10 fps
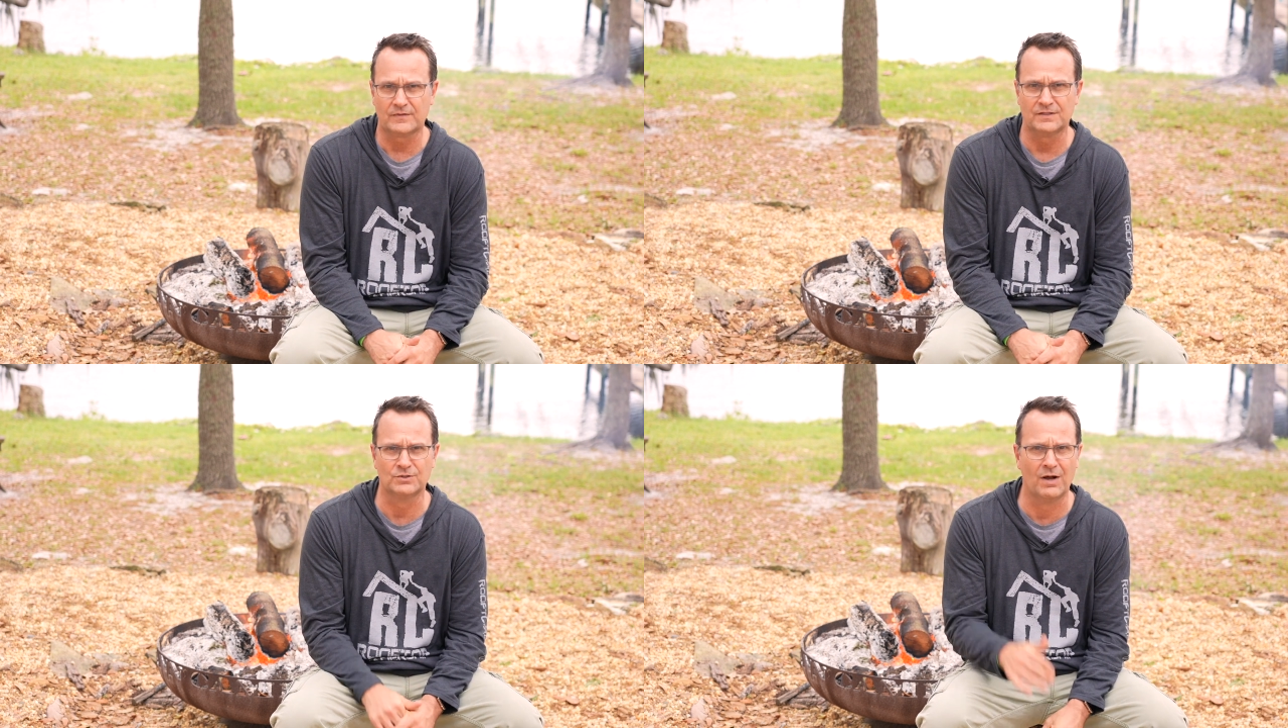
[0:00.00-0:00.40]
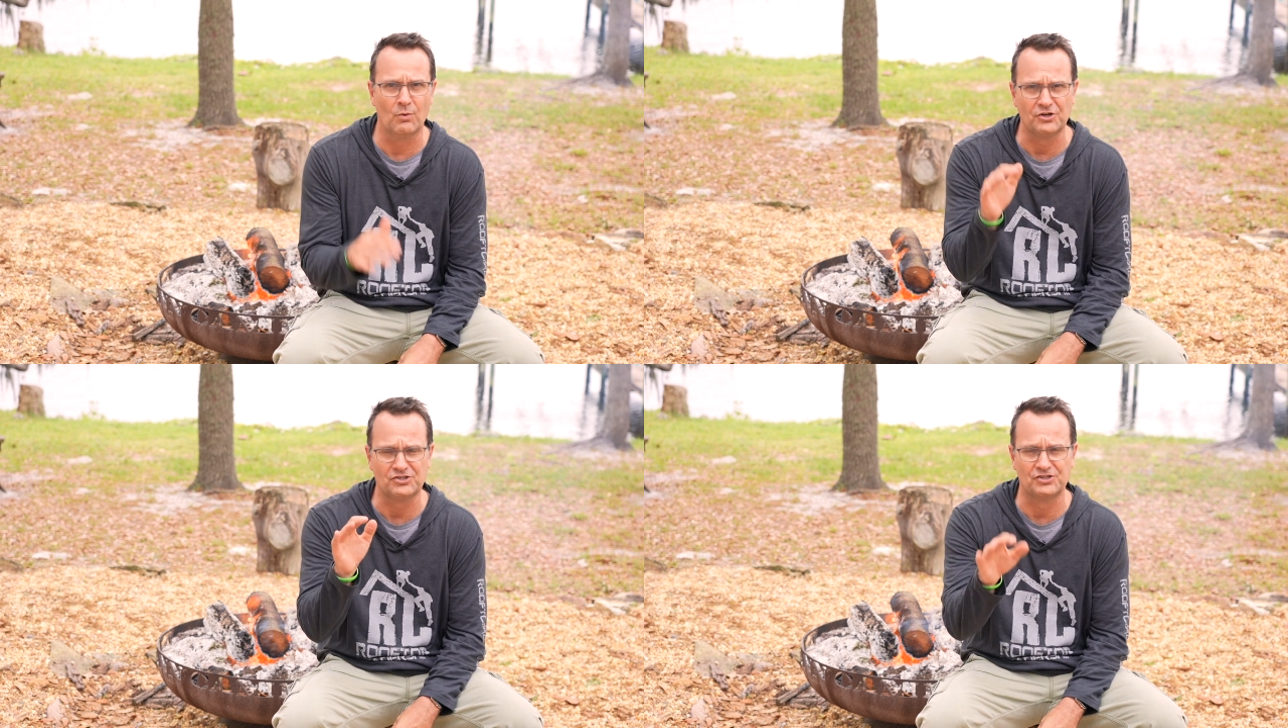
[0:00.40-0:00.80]
So I
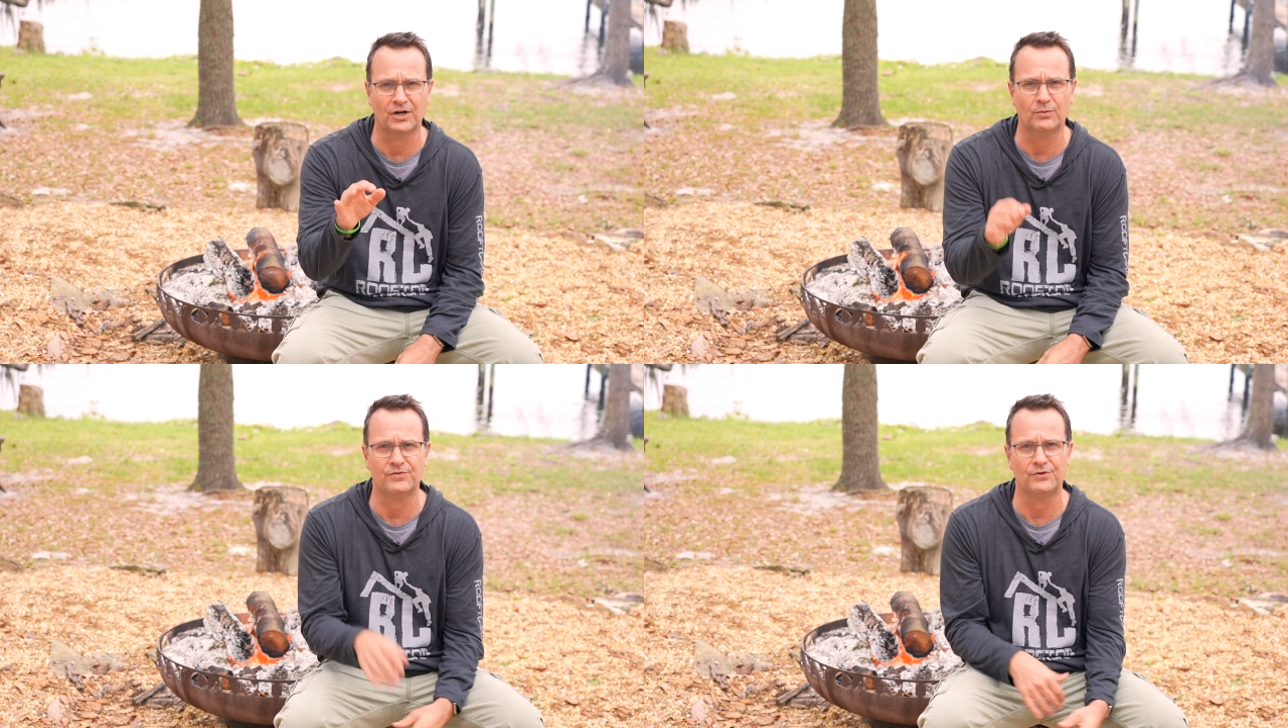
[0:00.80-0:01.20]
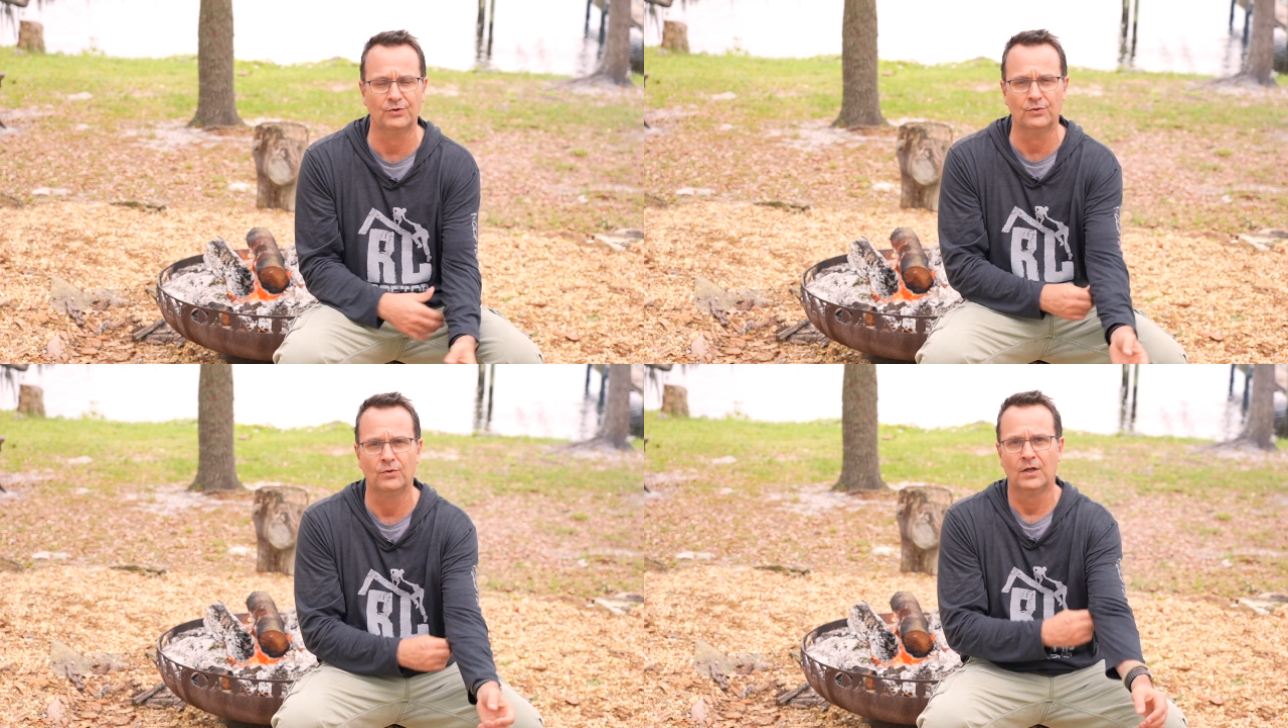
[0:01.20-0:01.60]
want to share with
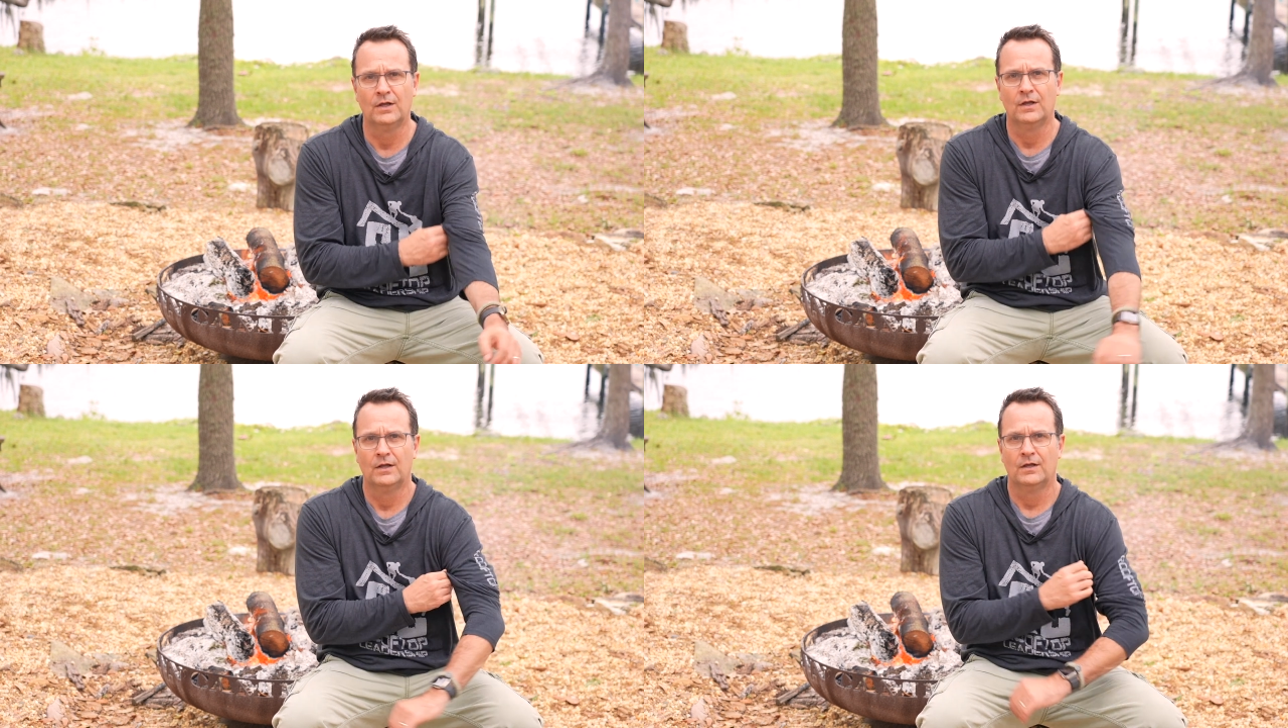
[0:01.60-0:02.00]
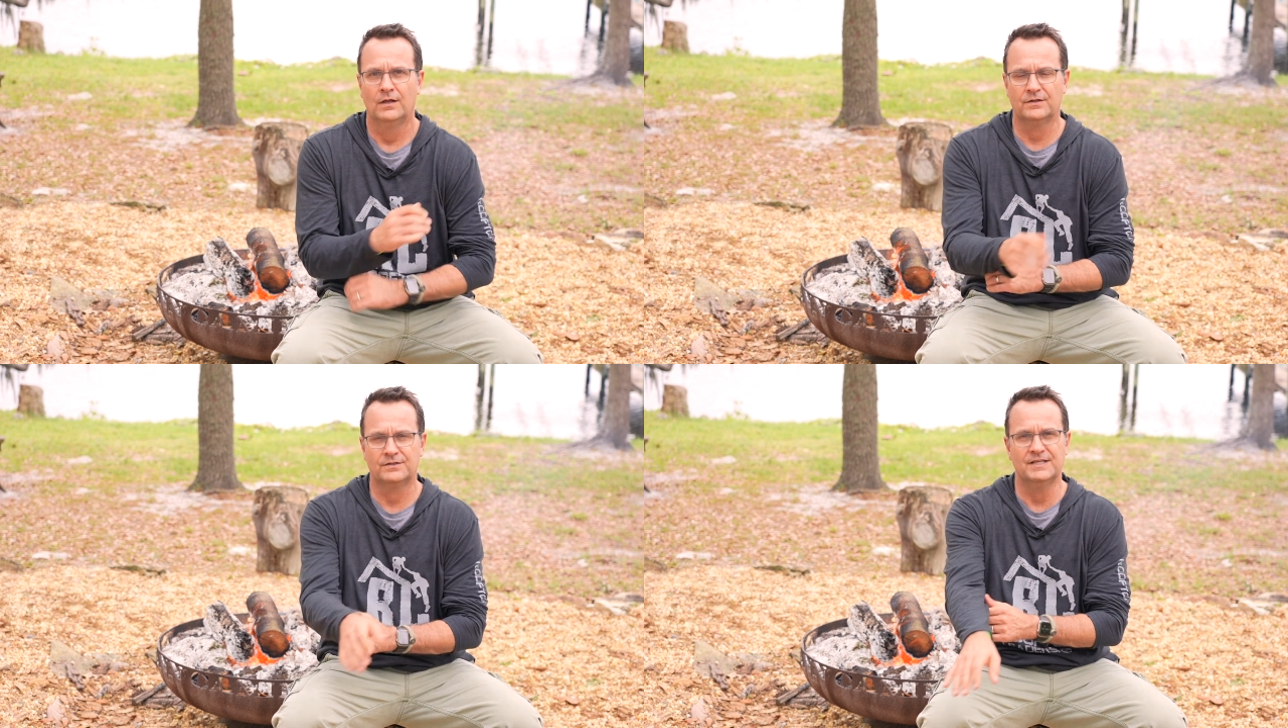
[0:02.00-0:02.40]
you
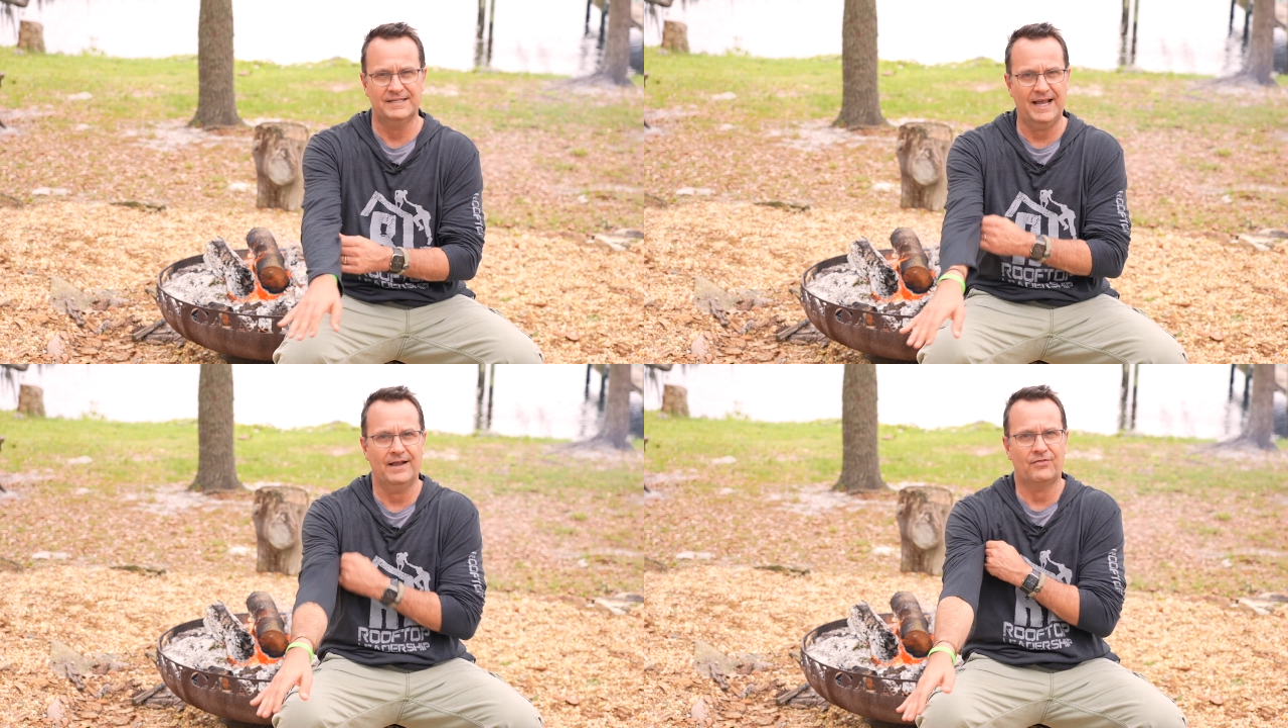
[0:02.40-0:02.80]
today